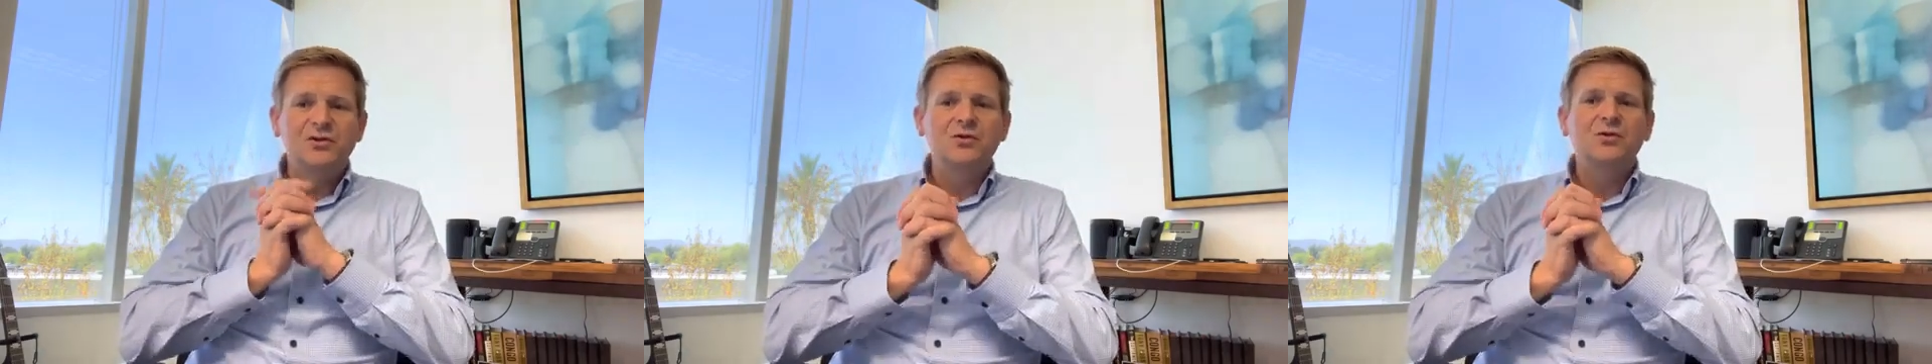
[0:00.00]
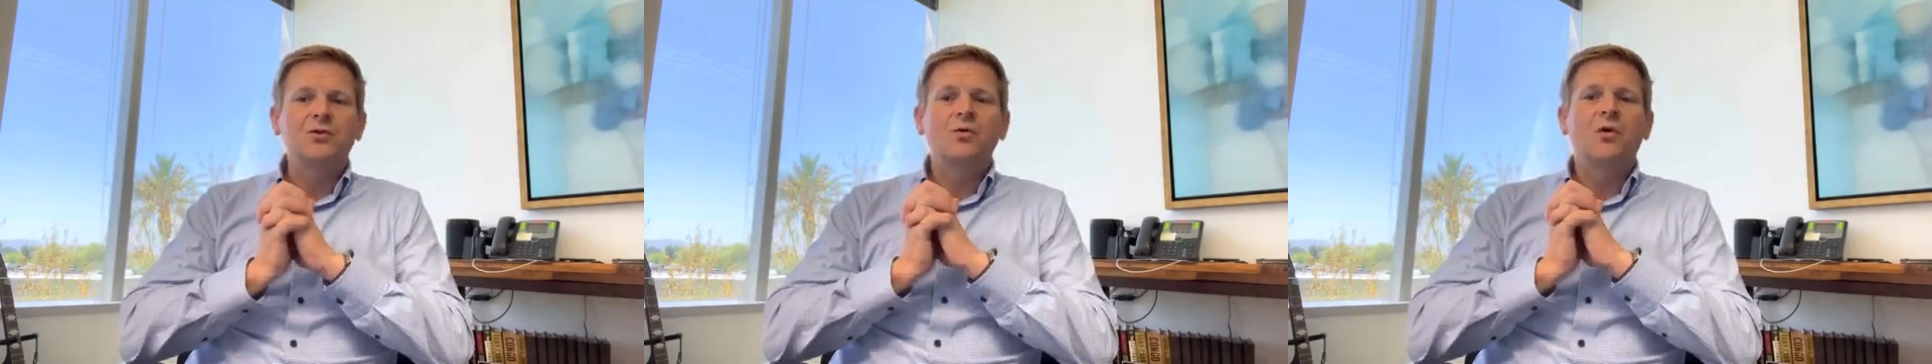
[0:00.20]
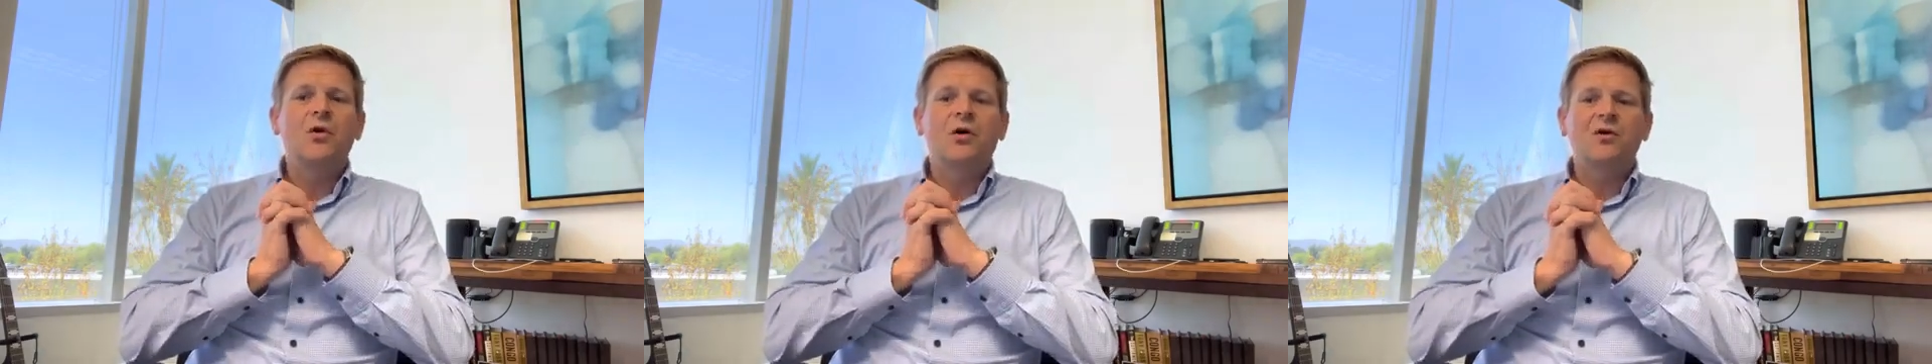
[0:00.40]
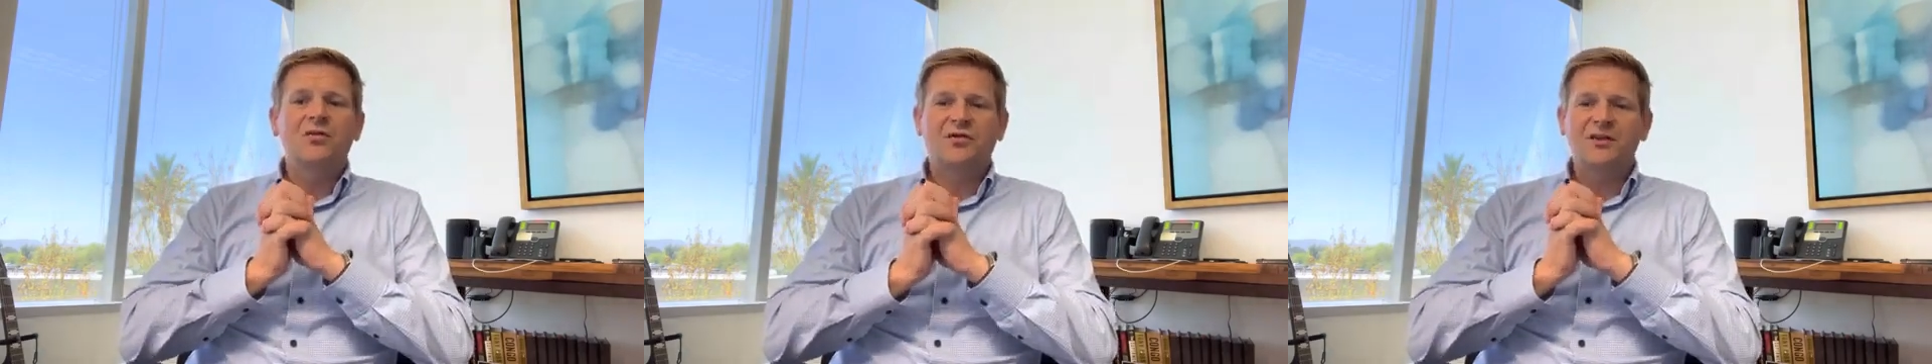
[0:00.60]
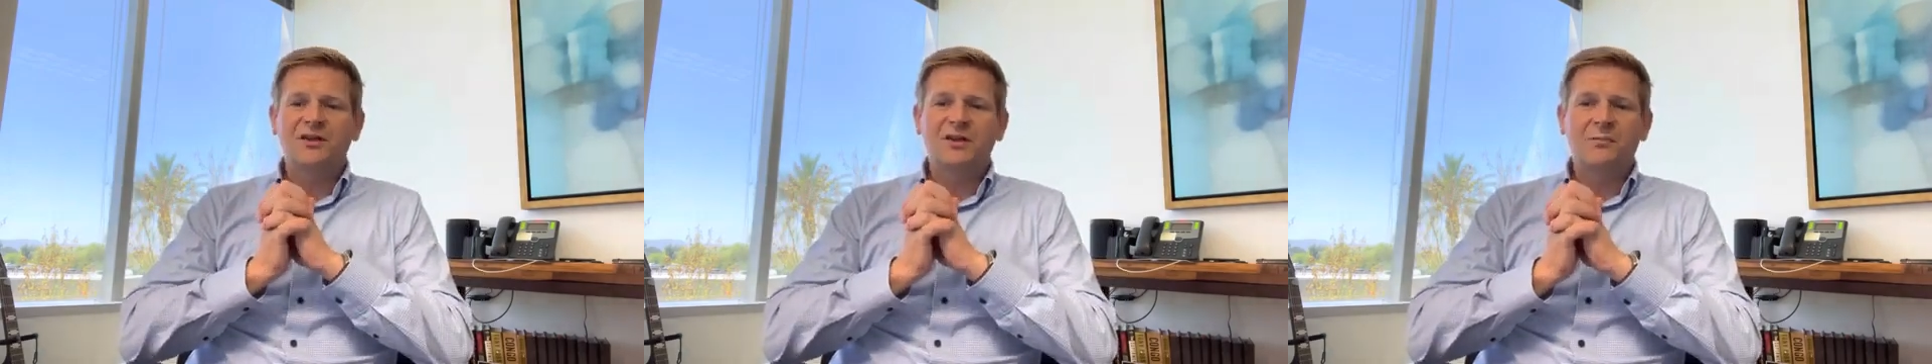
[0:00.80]
you all
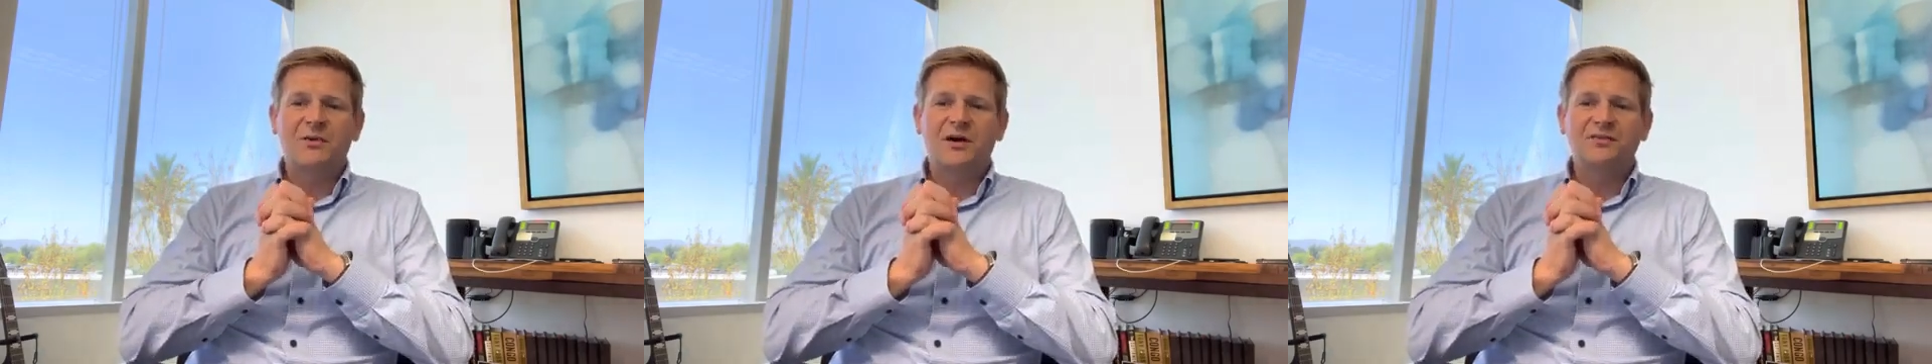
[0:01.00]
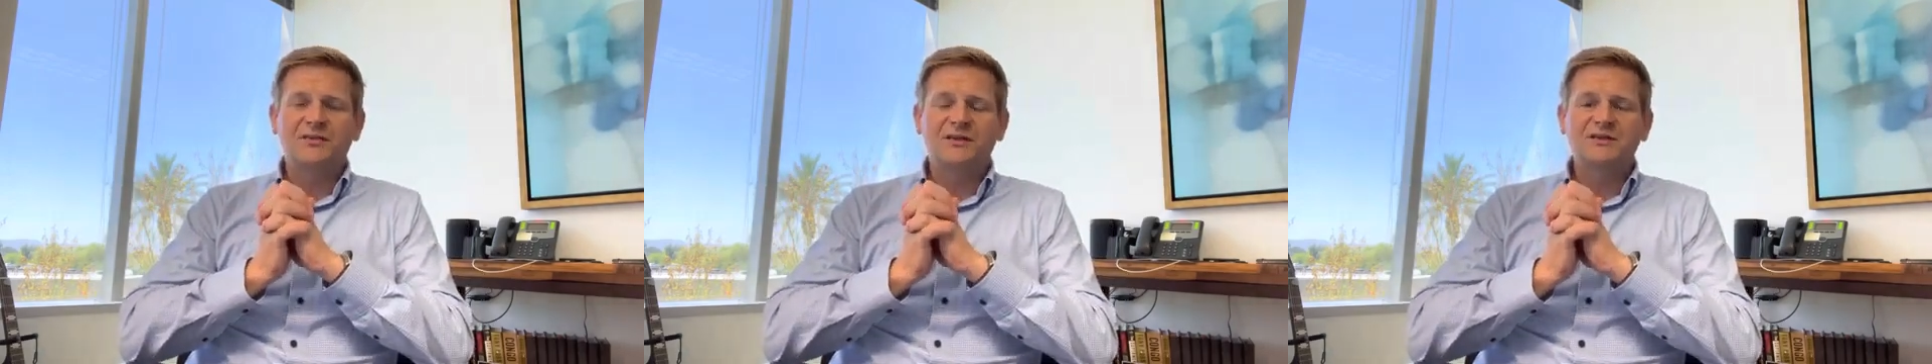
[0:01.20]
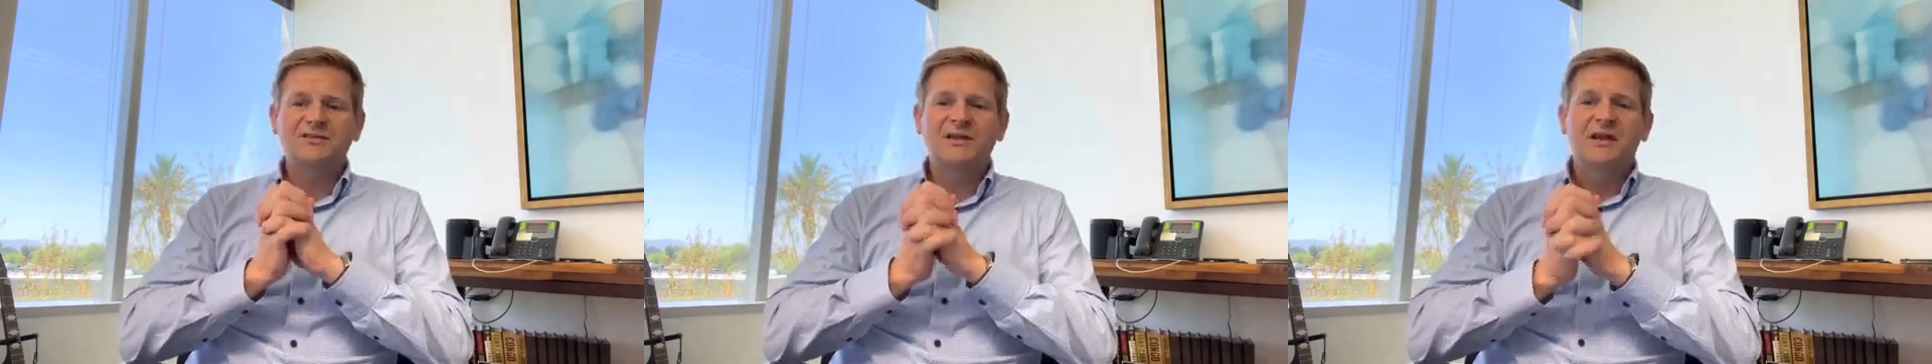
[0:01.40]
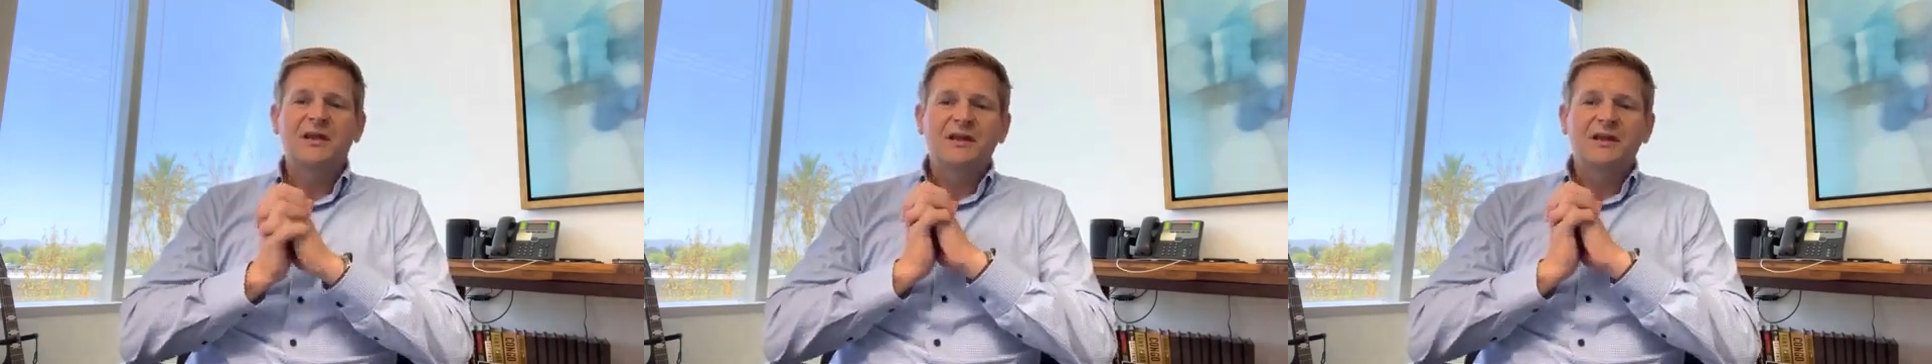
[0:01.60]
think about this.